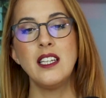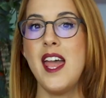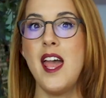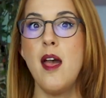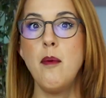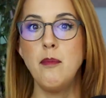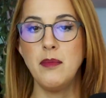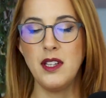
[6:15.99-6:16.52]

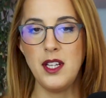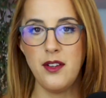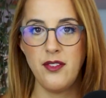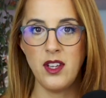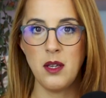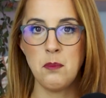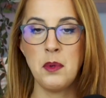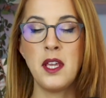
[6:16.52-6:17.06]
Am
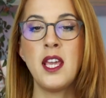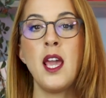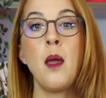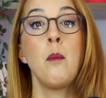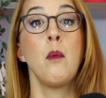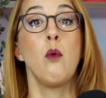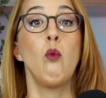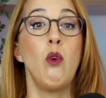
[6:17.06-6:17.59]
leaving
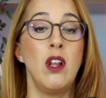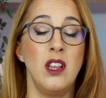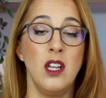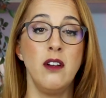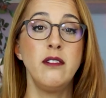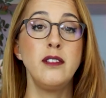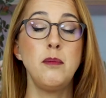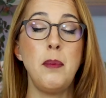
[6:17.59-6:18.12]
became one
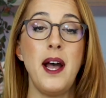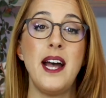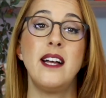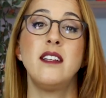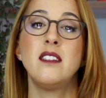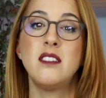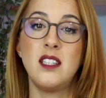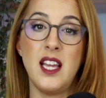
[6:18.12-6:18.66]
level
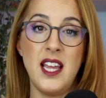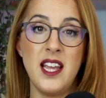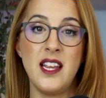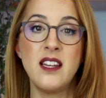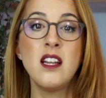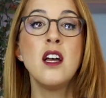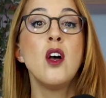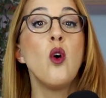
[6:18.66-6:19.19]
past
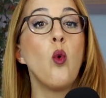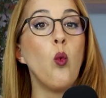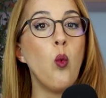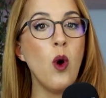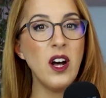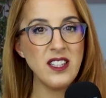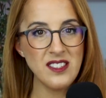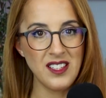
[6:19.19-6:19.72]
and
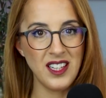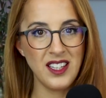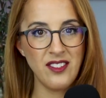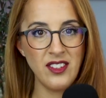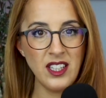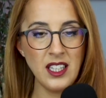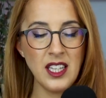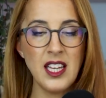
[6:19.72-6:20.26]
was
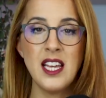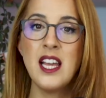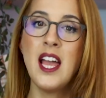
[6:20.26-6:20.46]
leaving,